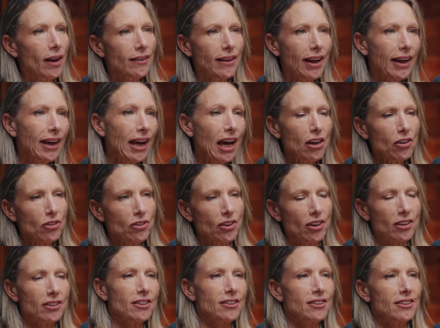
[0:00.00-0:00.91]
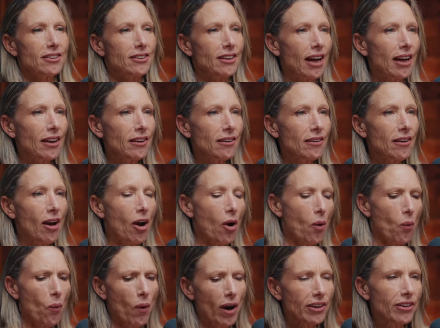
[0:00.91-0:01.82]
They cannot understand
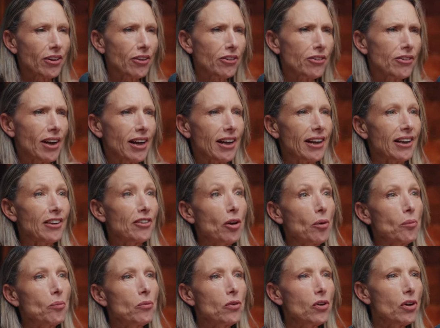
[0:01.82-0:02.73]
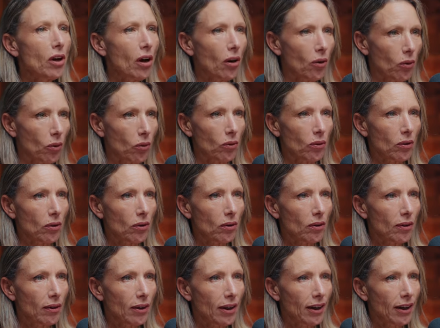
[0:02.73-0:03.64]
why they're telling them no.
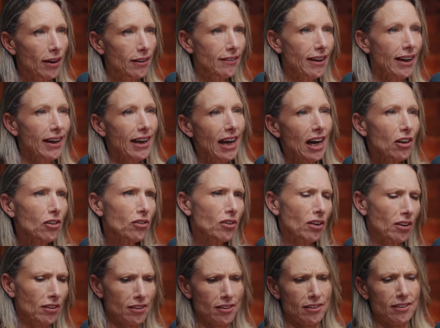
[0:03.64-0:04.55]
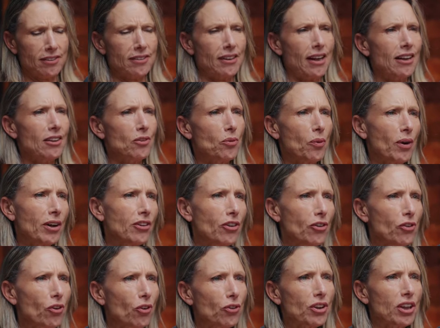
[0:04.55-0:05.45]
They cannot understand why
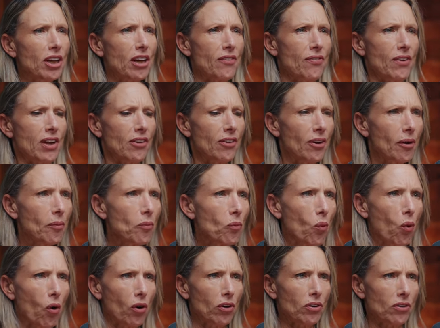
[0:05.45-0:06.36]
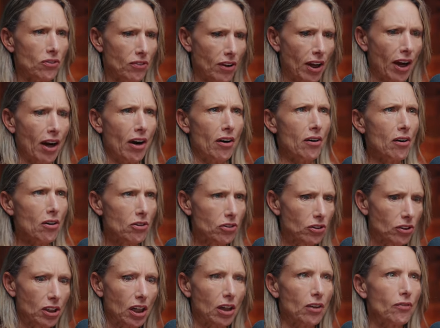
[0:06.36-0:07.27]
they're not giving them what they are
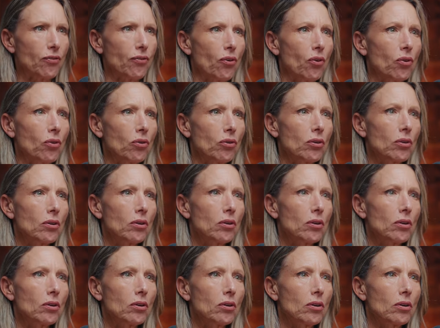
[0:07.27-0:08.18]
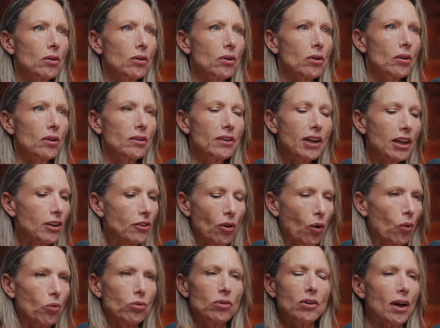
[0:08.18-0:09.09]
asking for. They
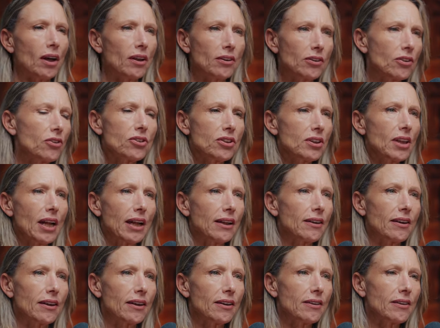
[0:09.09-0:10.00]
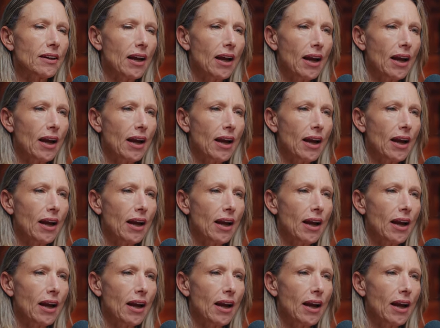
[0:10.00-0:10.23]
don't understand it.